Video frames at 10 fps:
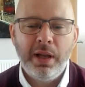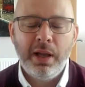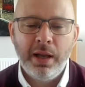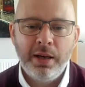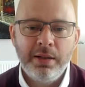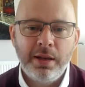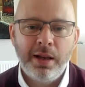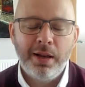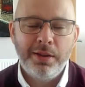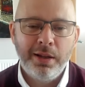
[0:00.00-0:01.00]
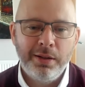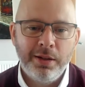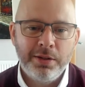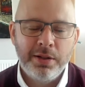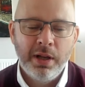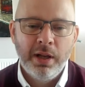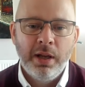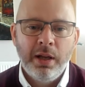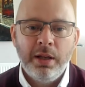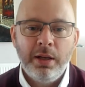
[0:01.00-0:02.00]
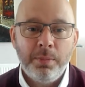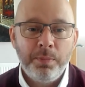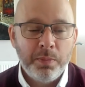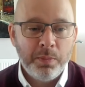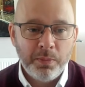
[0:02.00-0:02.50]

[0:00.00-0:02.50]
And I think that, like